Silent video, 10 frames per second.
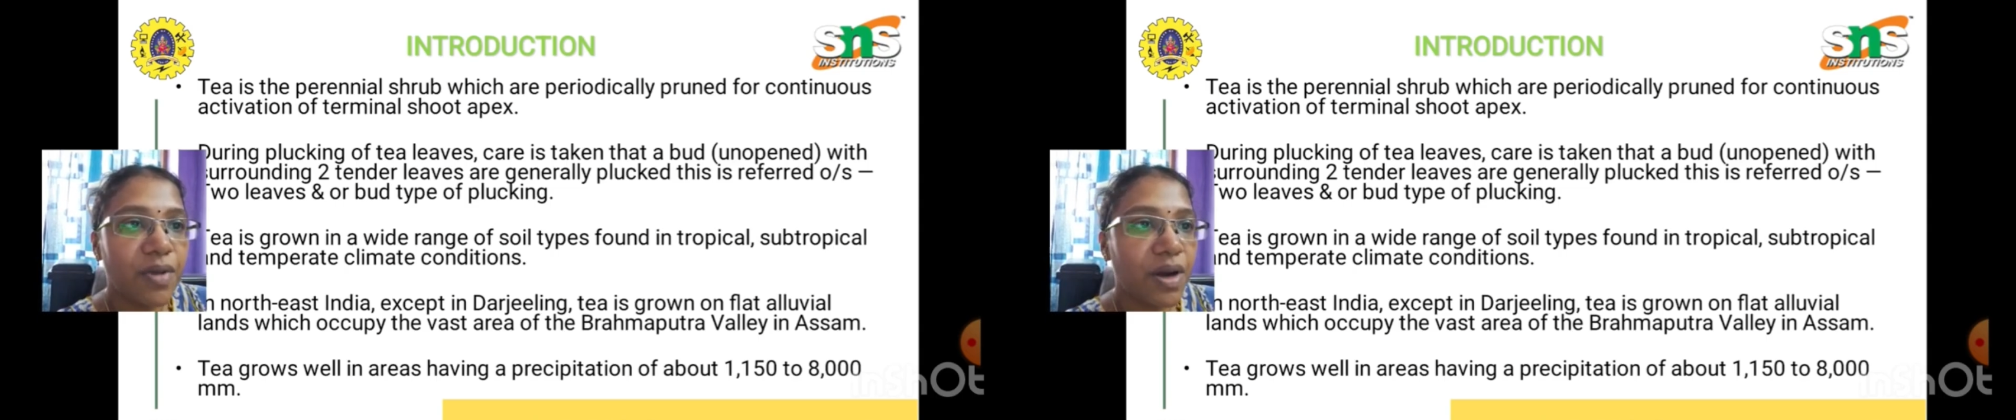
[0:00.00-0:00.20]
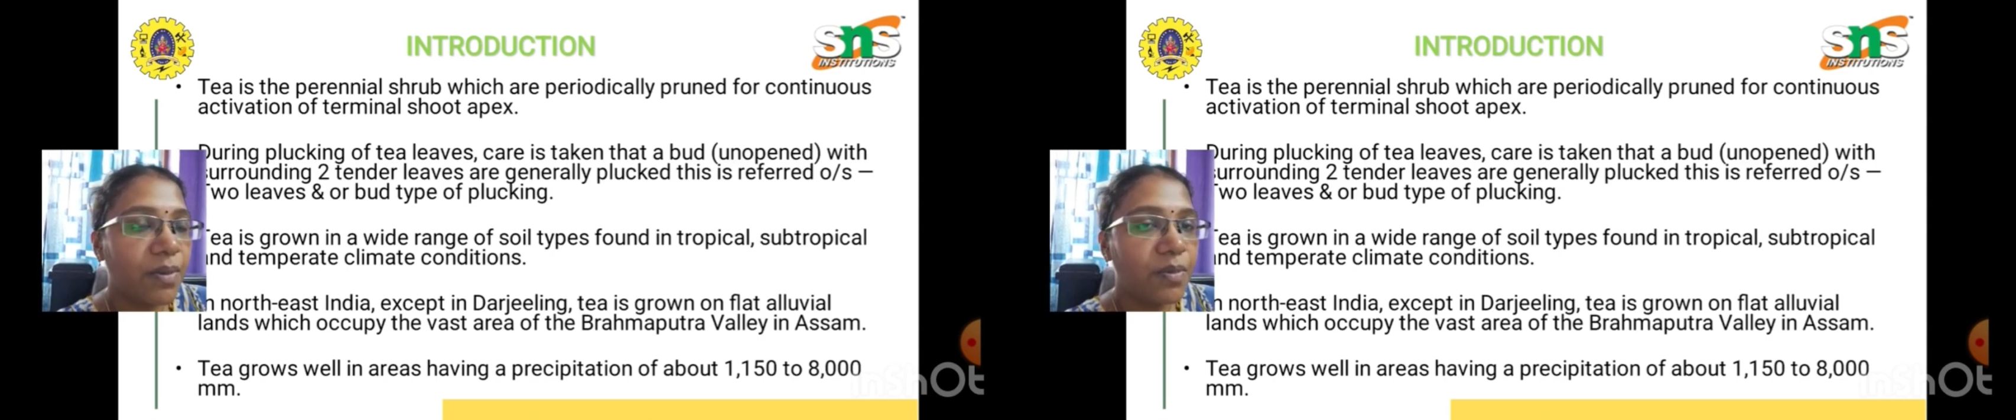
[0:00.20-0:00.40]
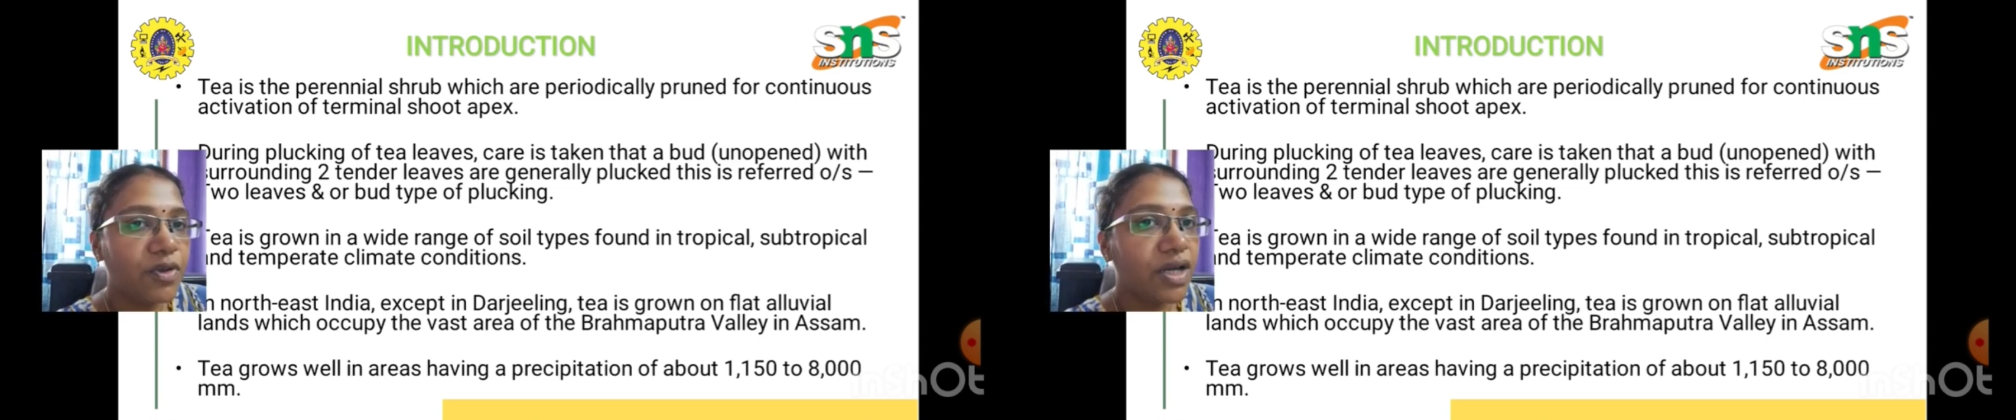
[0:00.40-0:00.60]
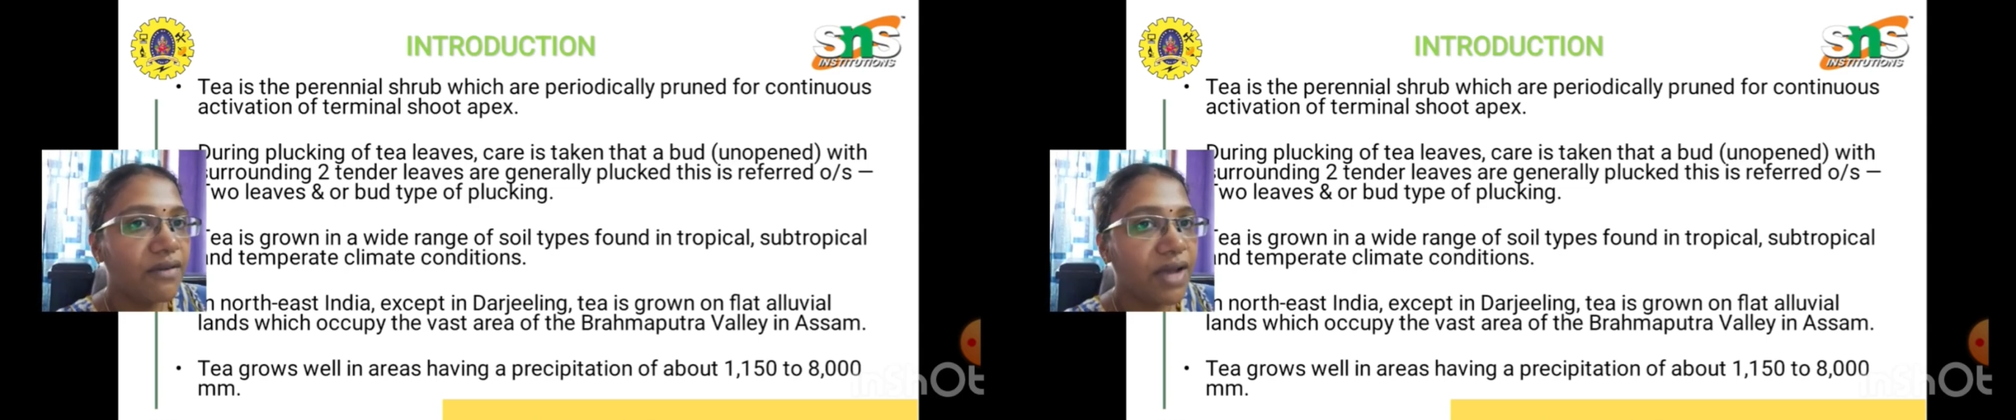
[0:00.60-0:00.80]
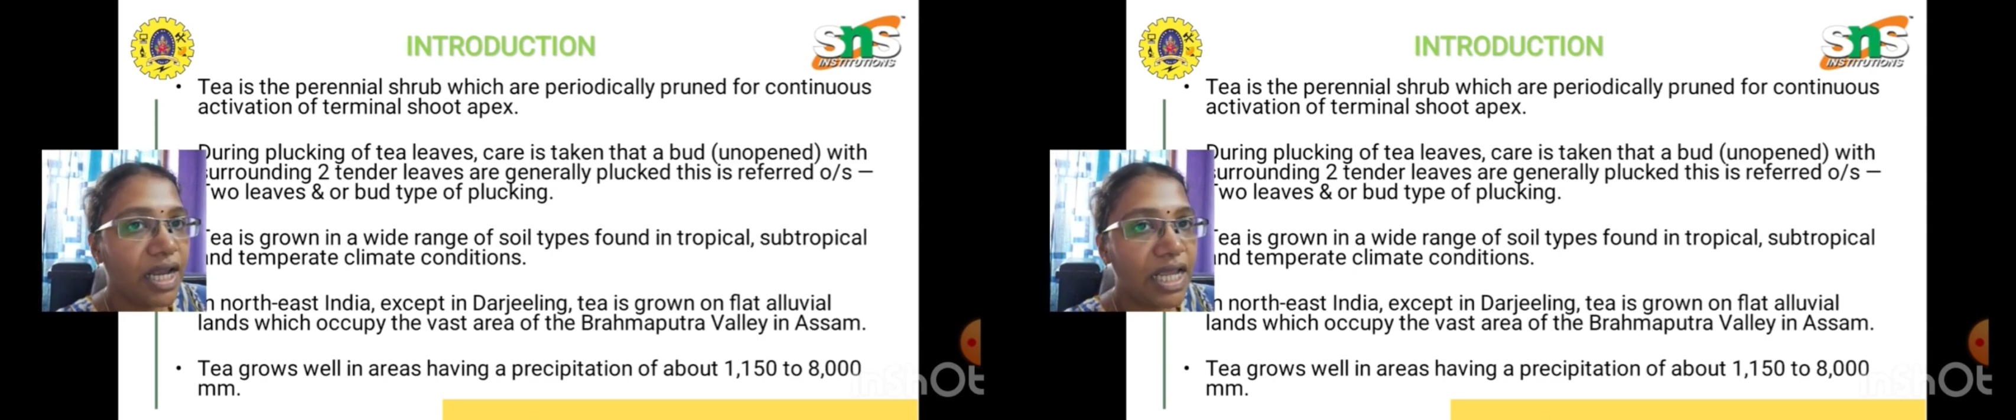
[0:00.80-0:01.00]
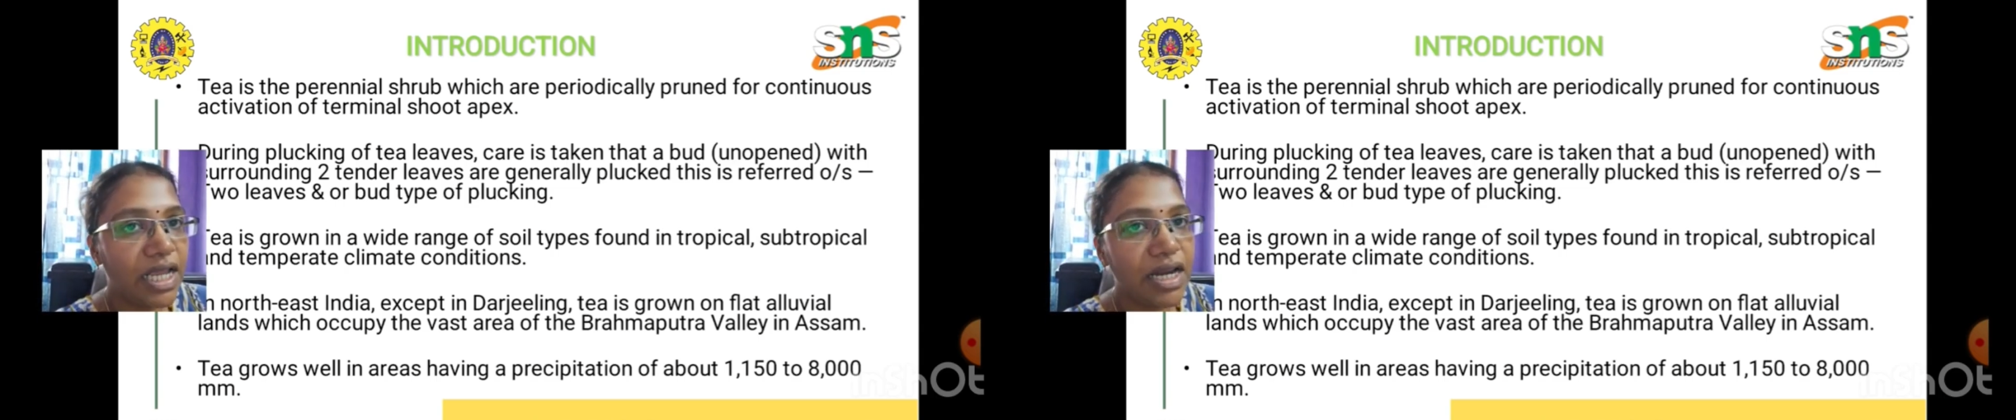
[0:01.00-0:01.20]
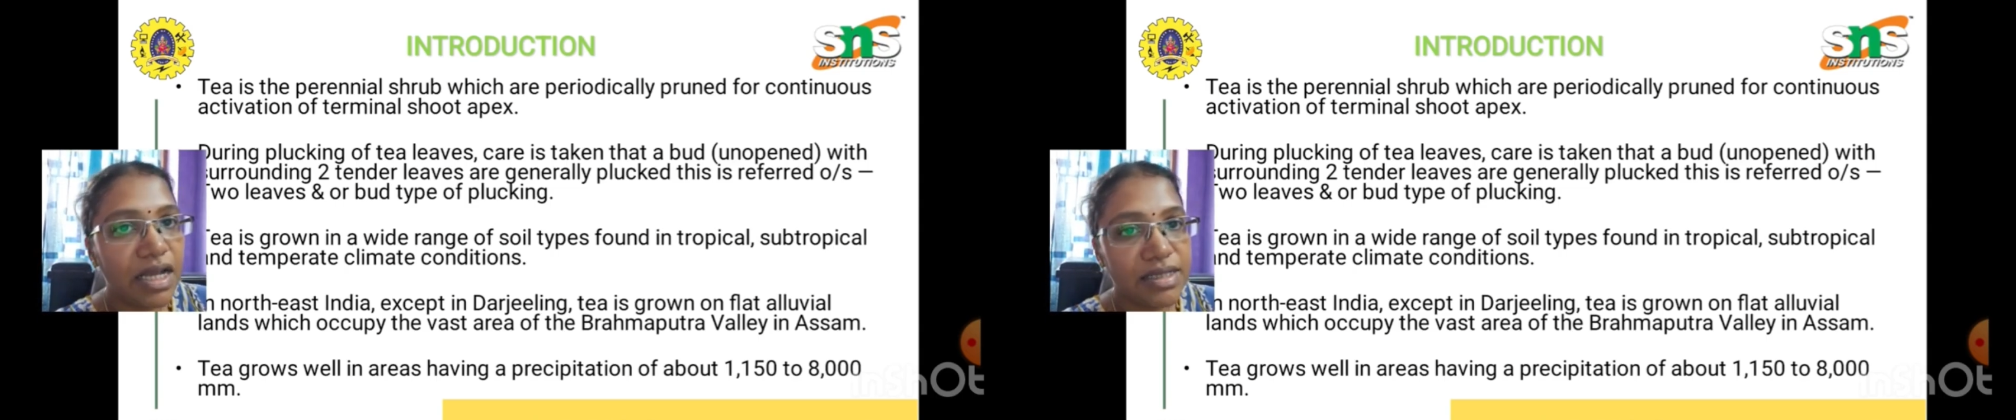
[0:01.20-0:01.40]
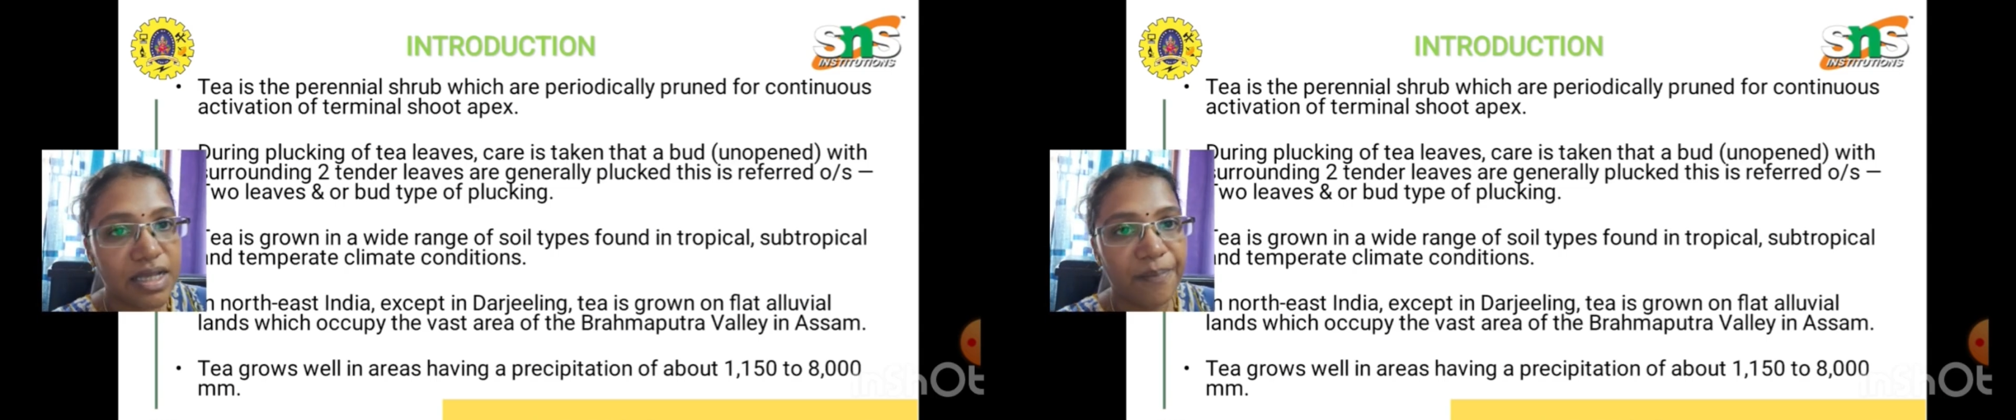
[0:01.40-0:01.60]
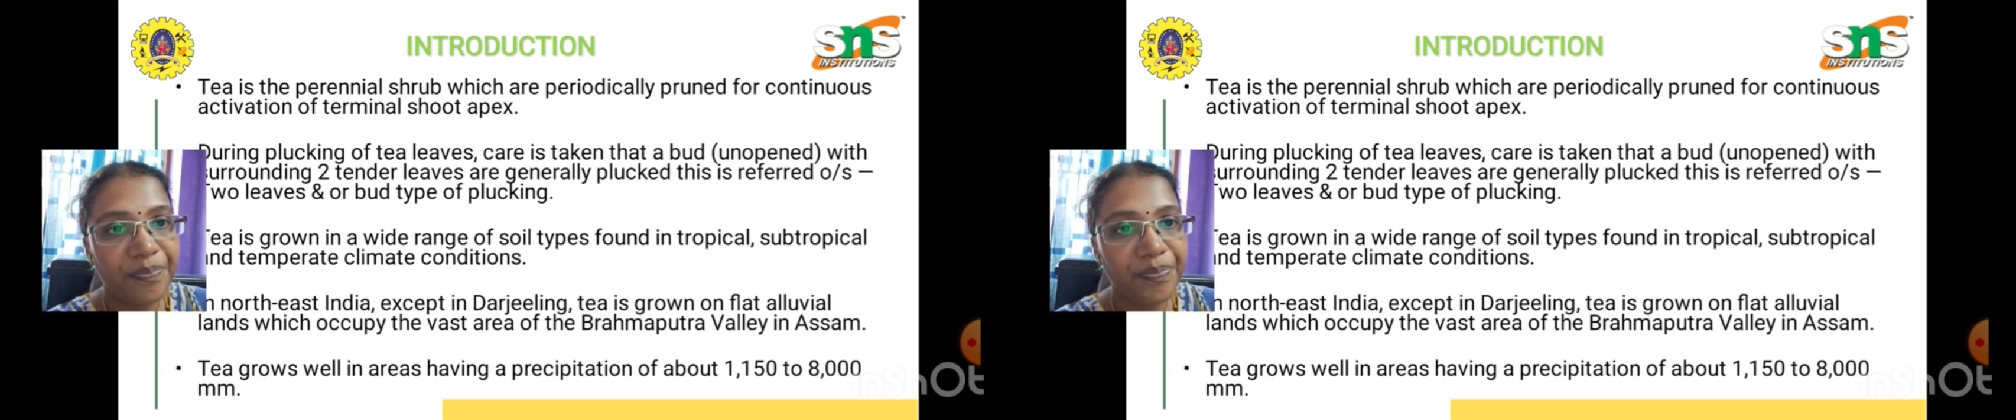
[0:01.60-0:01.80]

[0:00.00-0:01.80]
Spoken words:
Brahmaputra Valley in Assam.